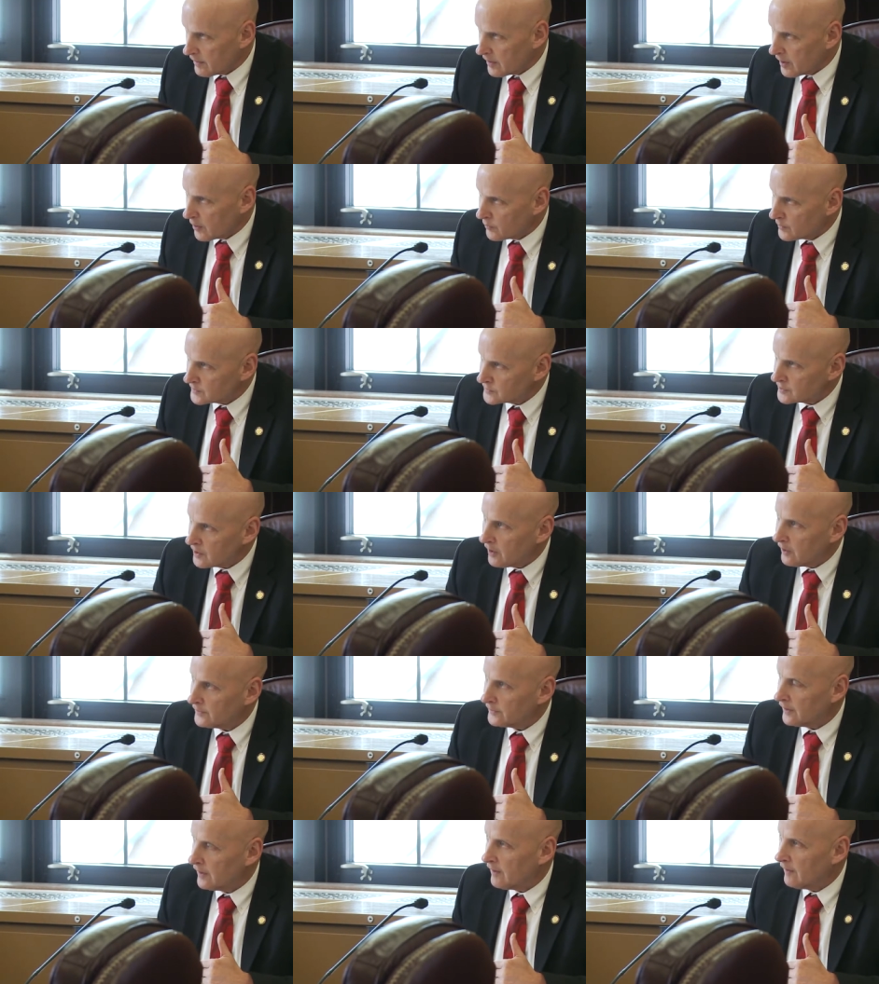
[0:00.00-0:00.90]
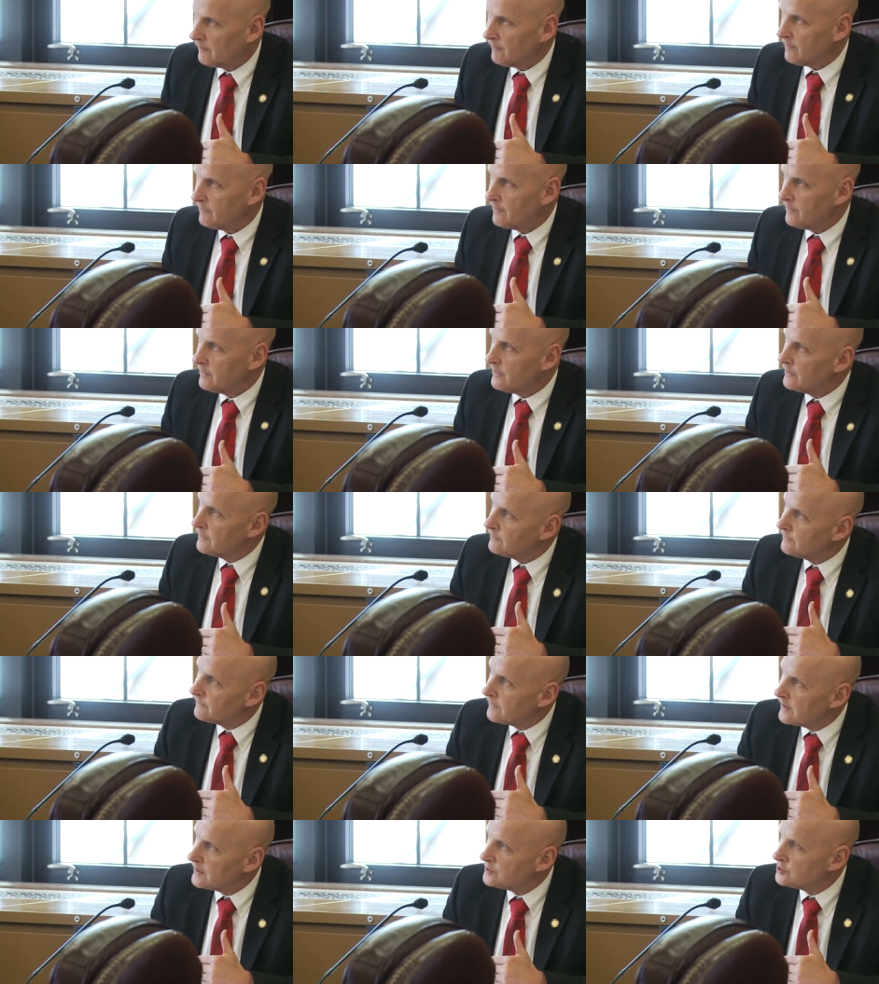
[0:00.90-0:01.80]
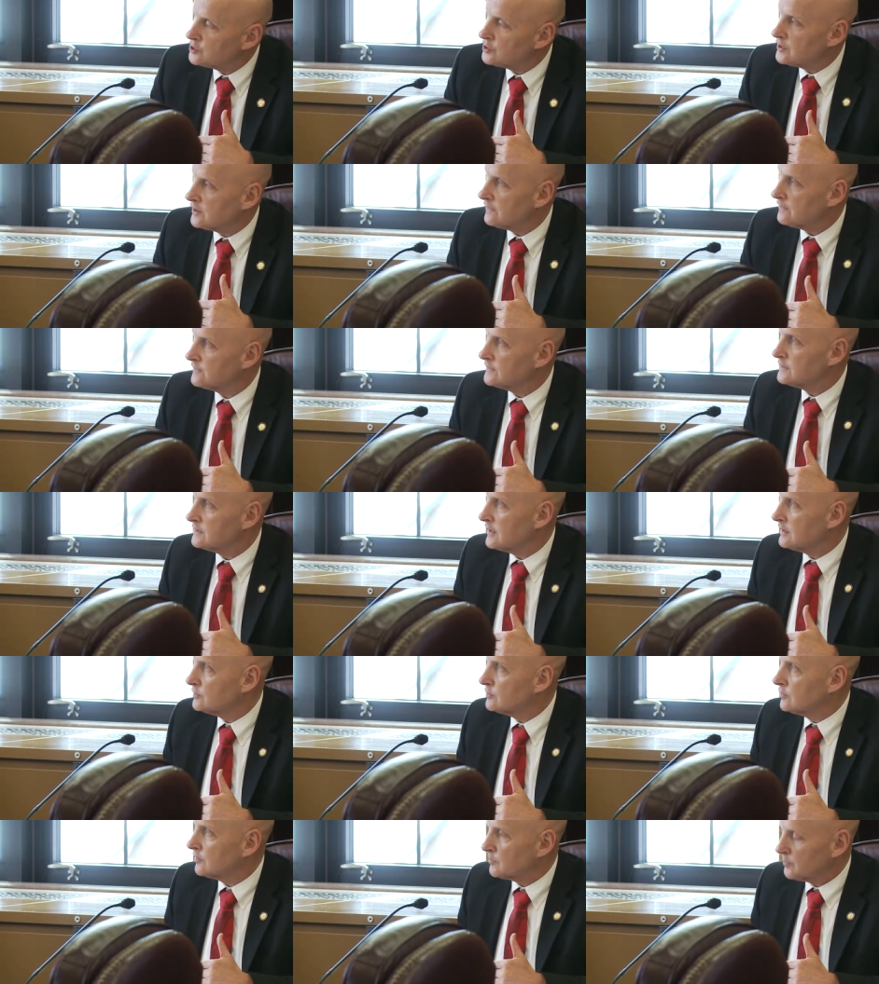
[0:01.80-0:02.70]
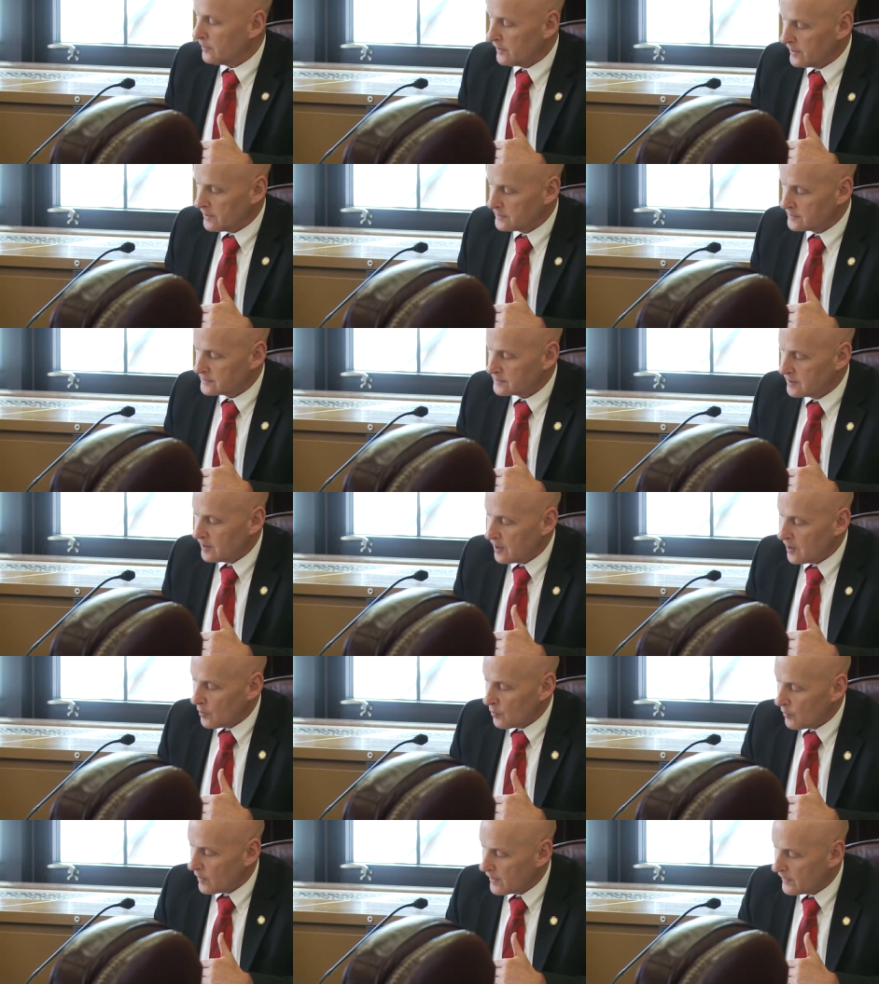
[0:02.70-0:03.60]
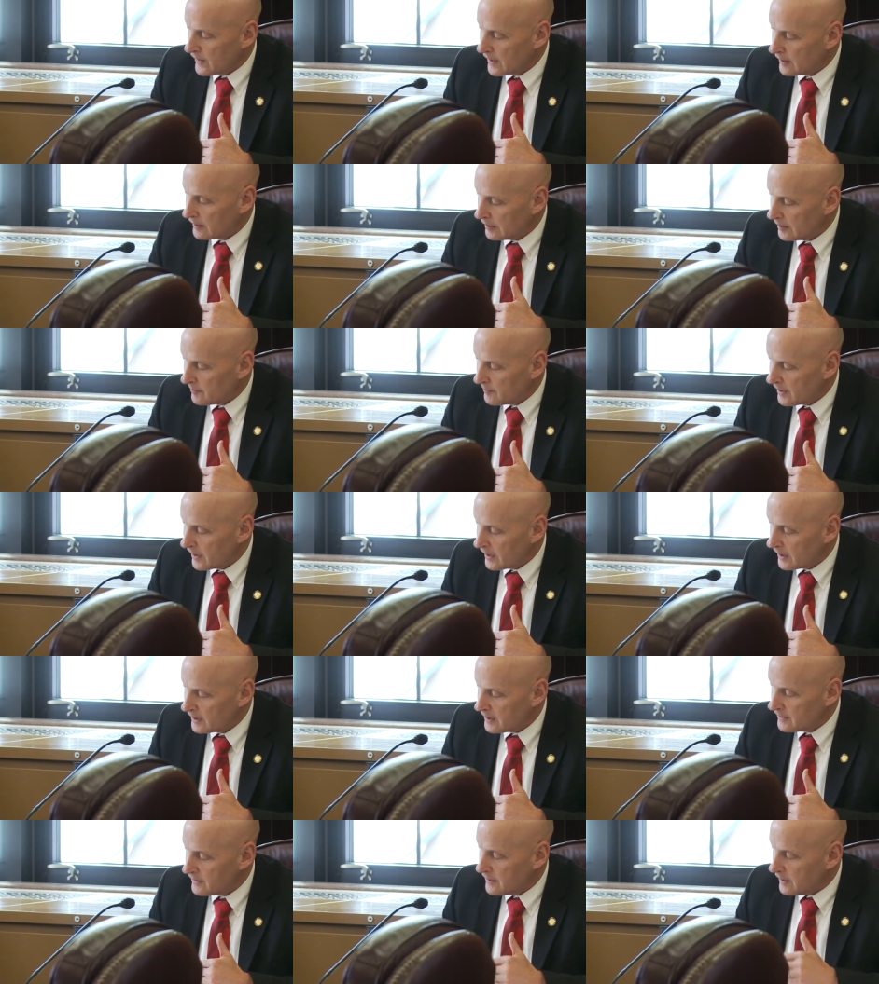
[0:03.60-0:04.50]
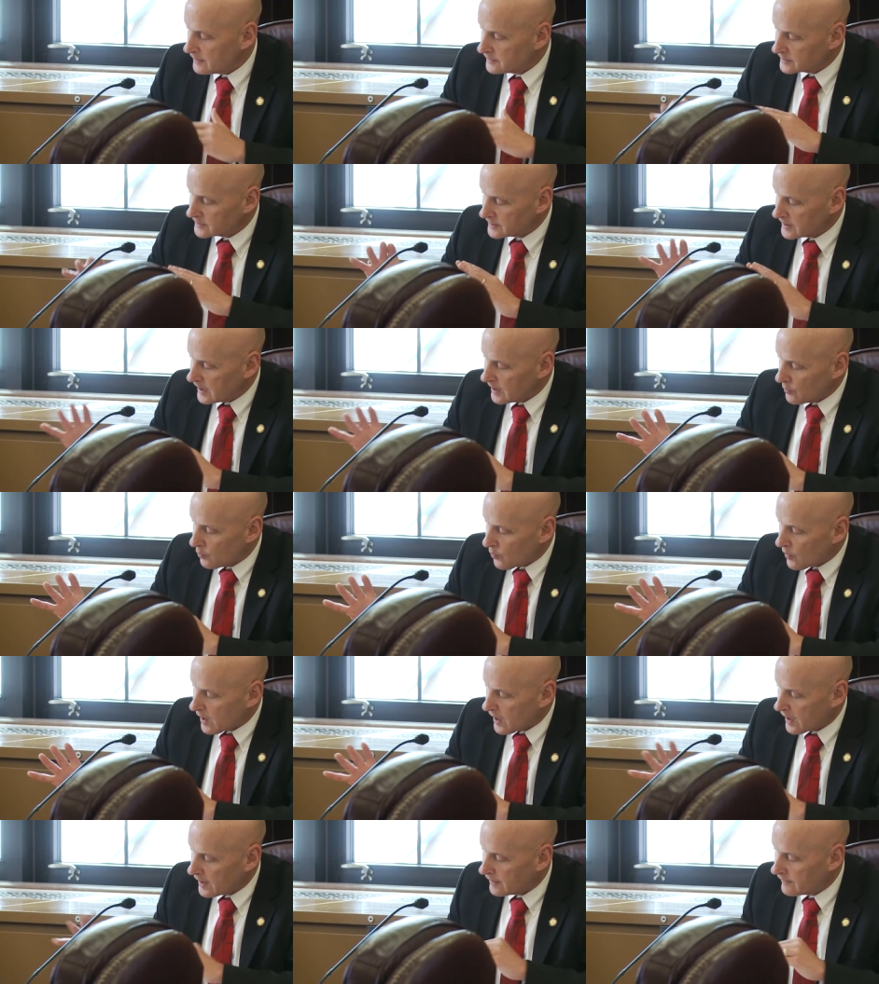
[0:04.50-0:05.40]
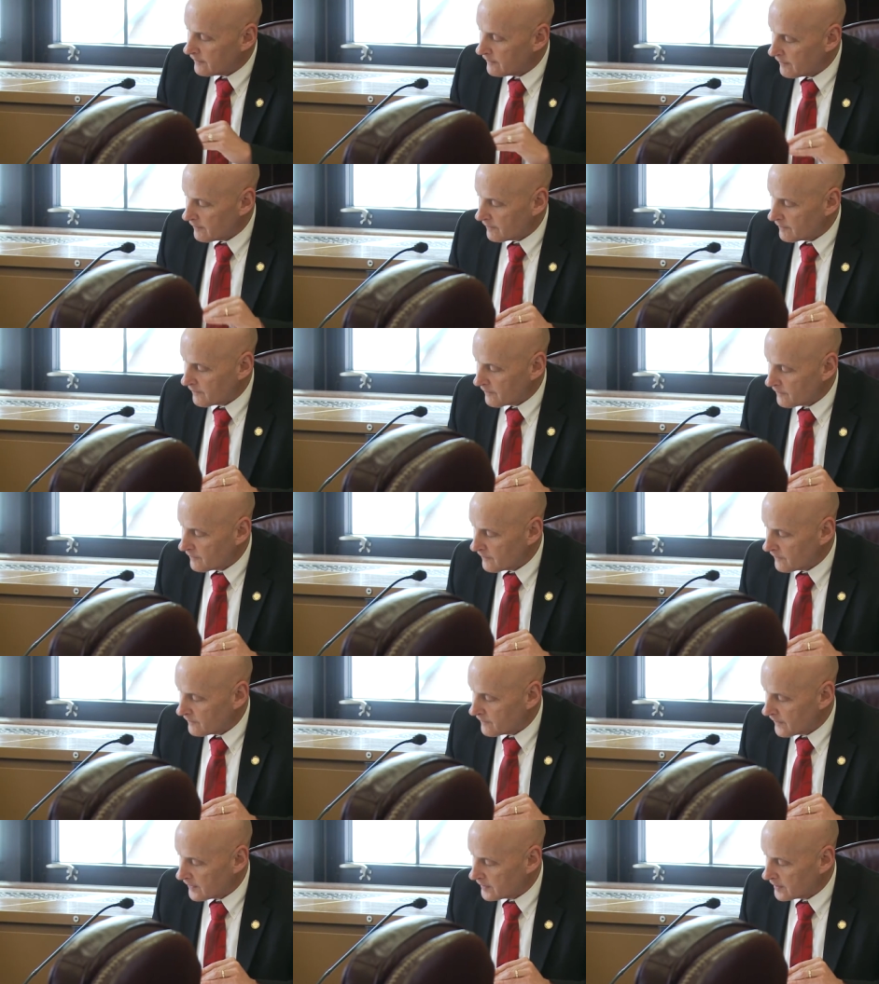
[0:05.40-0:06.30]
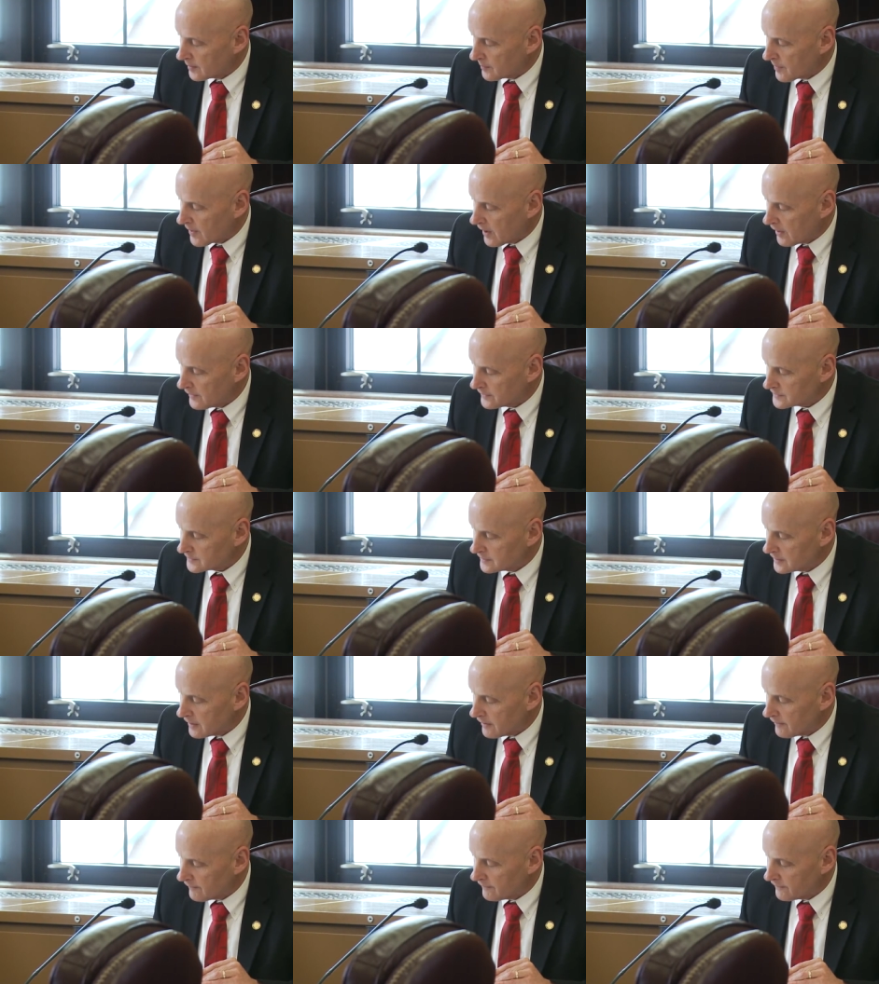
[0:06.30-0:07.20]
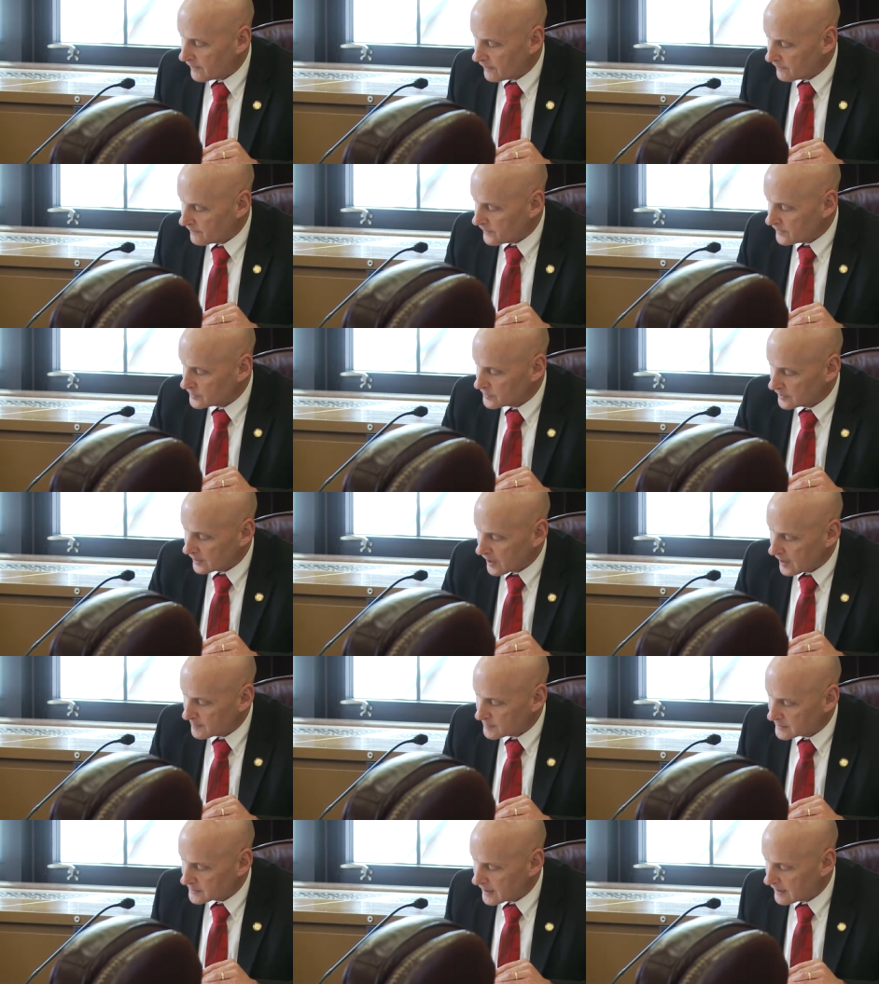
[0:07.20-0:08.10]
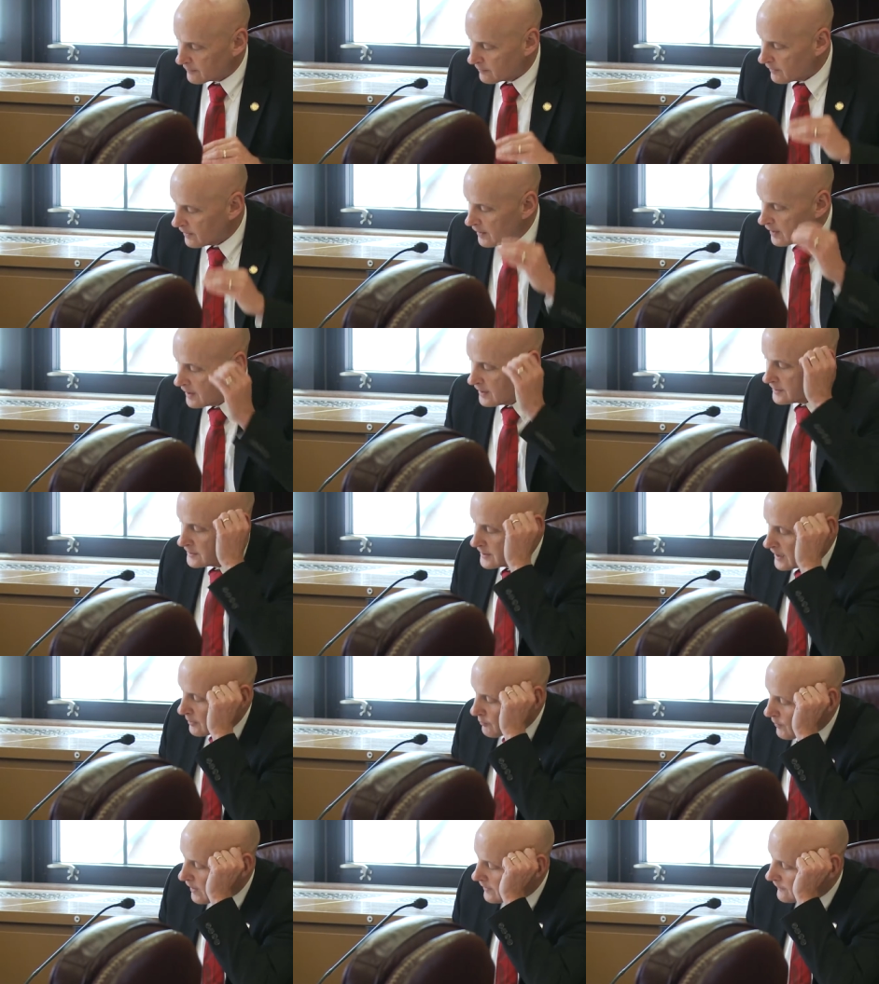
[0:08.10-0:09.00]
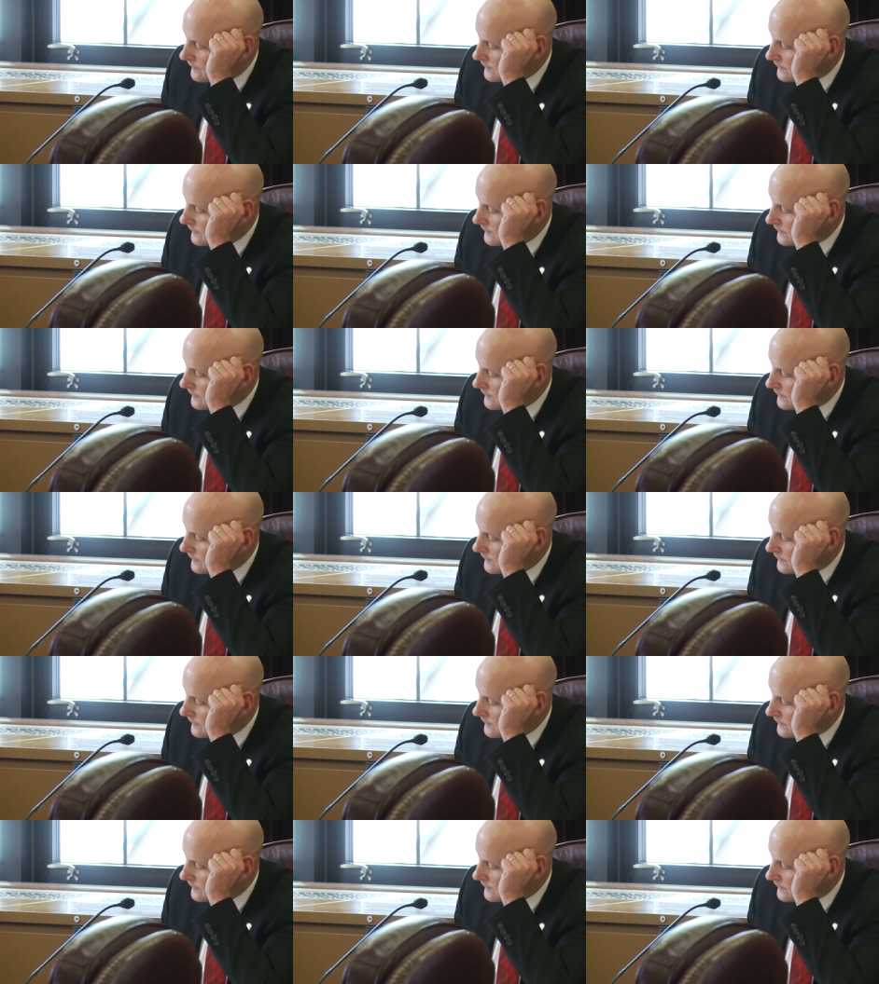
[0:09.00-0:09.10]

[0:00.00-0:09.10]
a result of the fund shifts that took place when they eliminated a statewide funding policy of fish and game state statewide